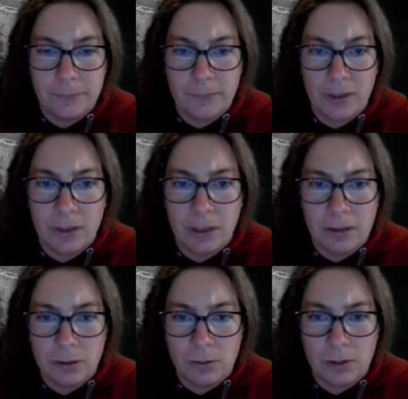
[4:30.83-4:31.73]
Yeah,
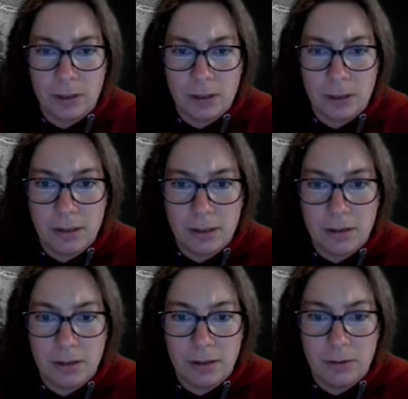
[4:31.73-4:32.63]
so this
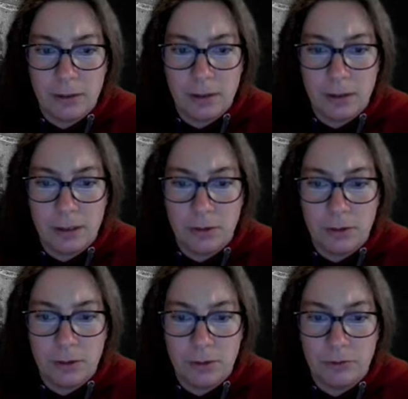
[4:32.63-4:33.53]
is looking down
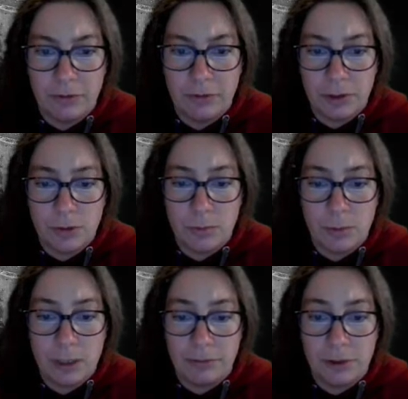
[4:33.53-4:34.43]
into the river. So
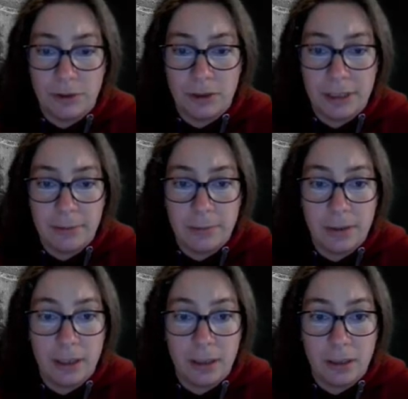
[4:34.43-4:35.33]
we have the turntable
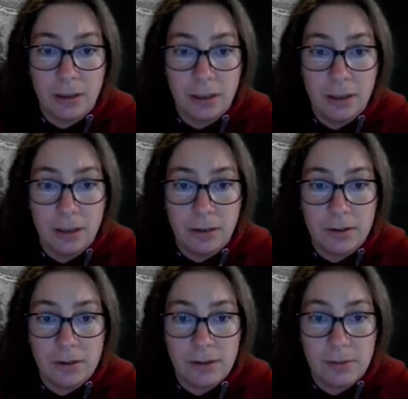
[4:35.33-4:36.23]
here.
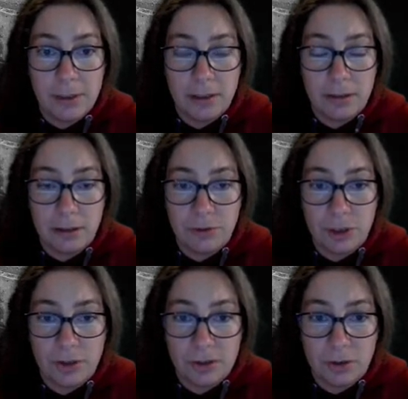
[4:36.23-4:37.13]
This is the building that I've
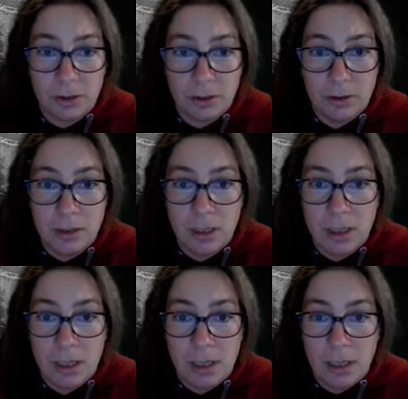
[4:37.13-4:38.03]
just drawn,
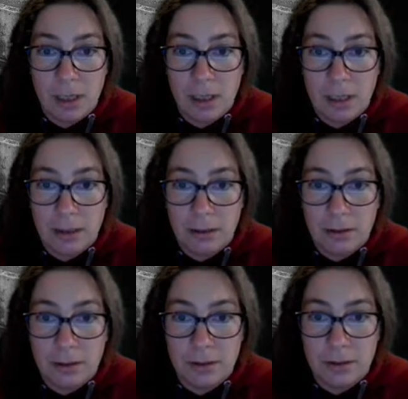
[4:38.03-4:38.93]

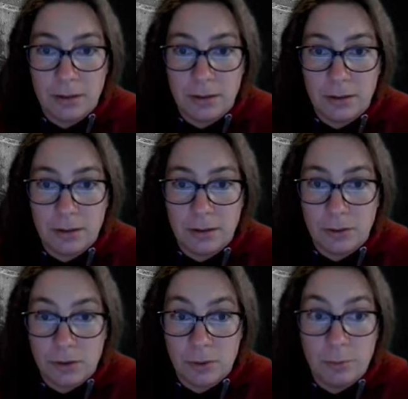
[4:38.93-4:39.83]
and
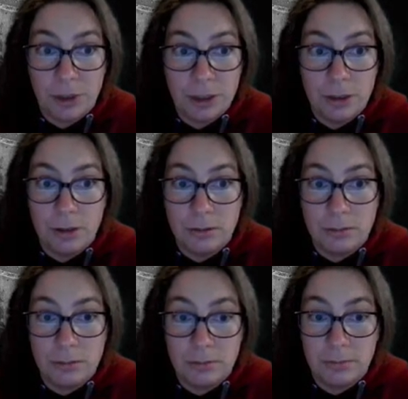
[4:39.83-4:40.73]
there's no bridge.
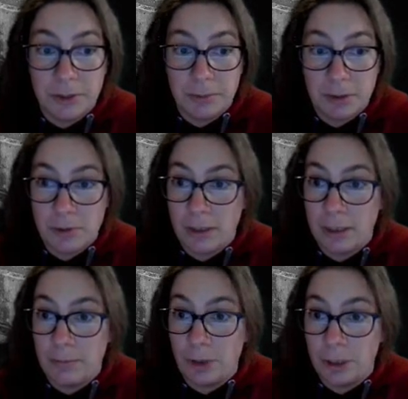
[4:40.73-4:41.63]
Sometimes you get
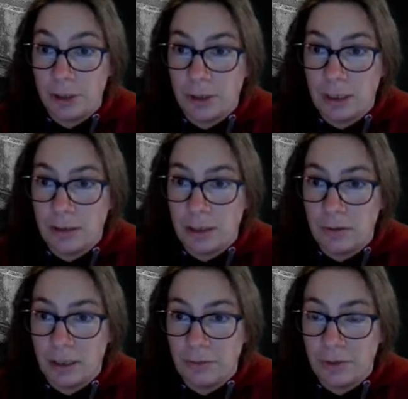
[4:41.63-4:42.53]
a bridge, and then you
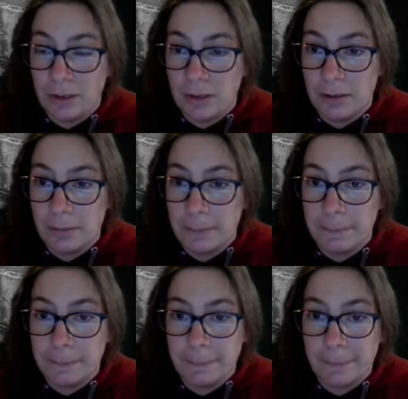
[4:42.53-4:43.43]
have this,
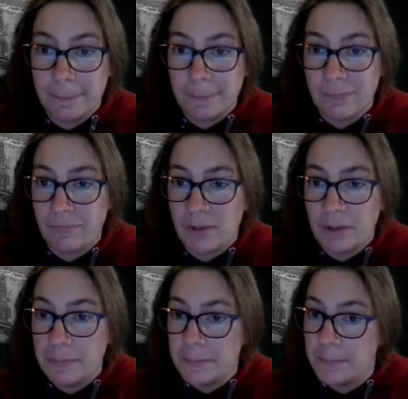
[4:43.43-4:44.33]

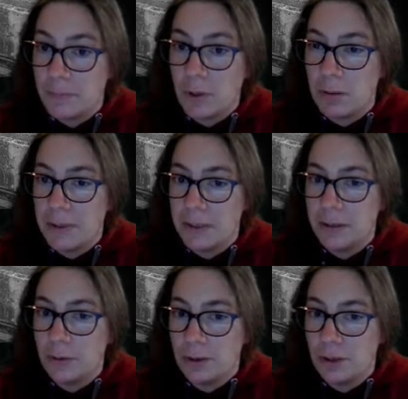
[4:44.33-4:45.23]
probably a
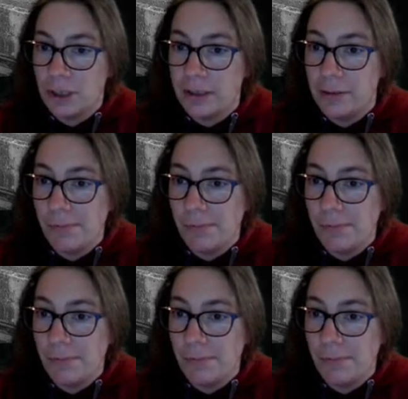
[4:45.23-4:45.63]
goods shed.